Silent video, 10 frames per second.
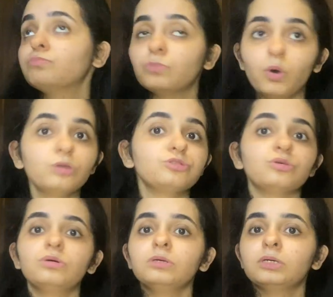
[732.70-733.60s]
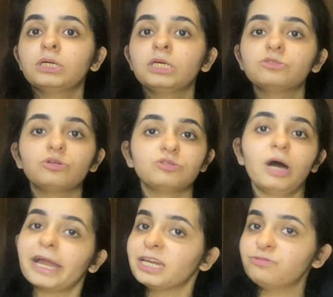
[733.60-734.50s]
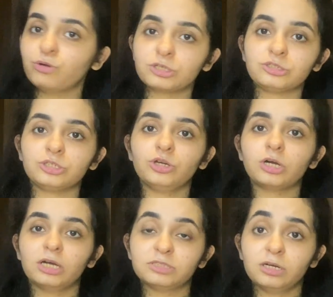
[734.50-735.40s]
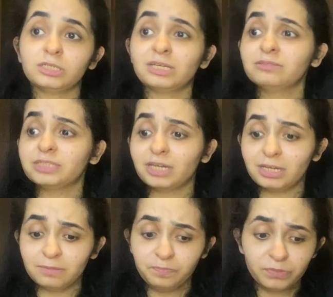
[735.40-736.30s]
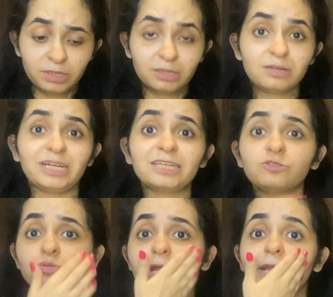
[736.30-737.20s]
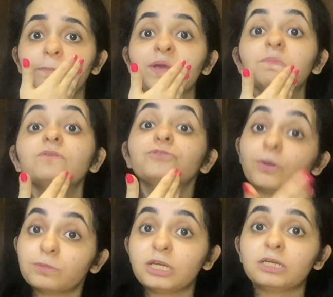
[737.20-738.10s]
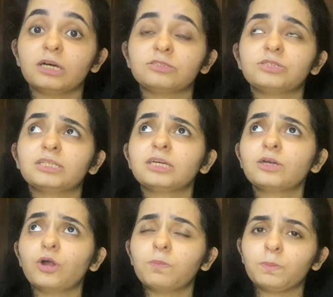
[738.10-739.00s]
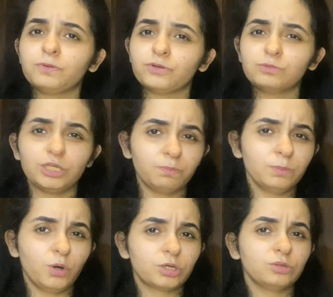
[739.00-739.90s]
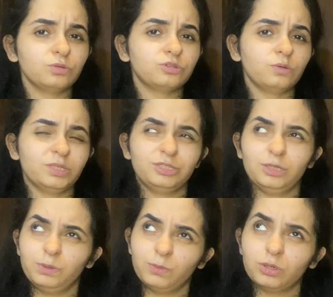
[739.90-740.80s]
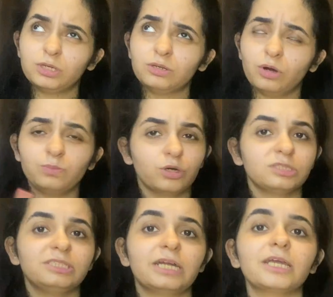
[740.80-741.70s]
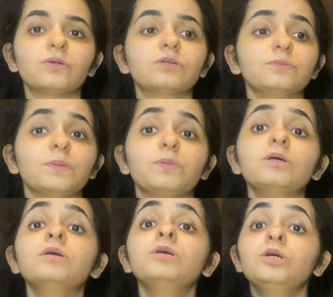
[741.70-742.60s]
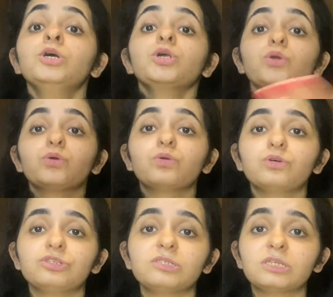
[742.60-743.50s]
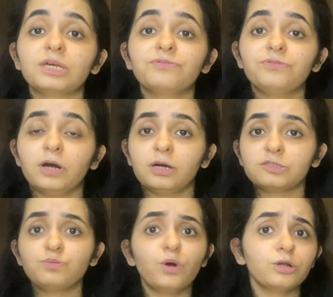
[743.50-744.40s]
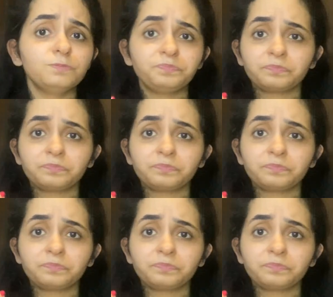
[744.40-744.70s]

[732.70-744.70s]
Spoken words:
Also, he's also highly focused in your career. He really tries to get people from the industry. I think he got people from JP Morgan also once, JP Morgan or Morgan Stanley, I don't remember, to you know just give a small